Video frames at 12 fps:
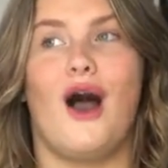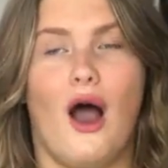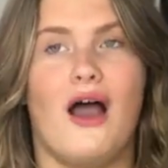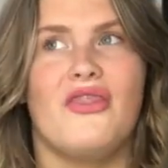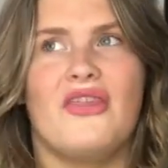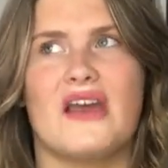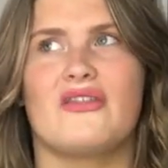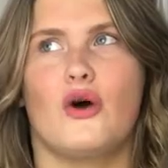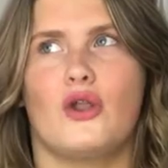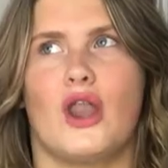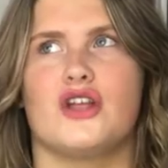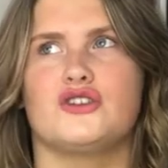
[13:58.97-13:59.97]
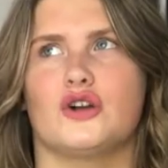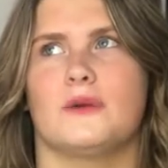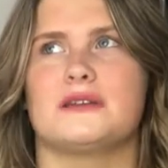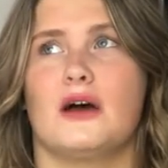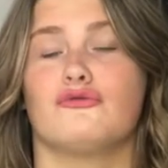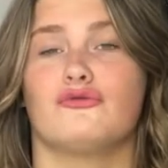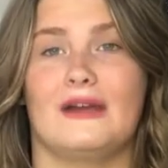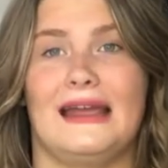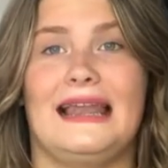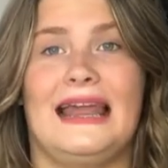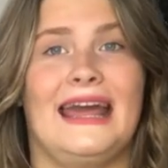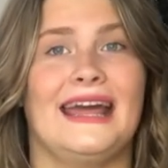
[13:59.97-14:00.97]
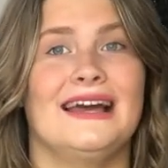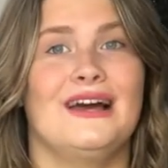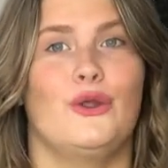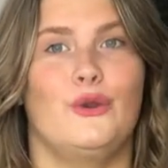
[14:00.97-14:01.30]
I think that online shops are really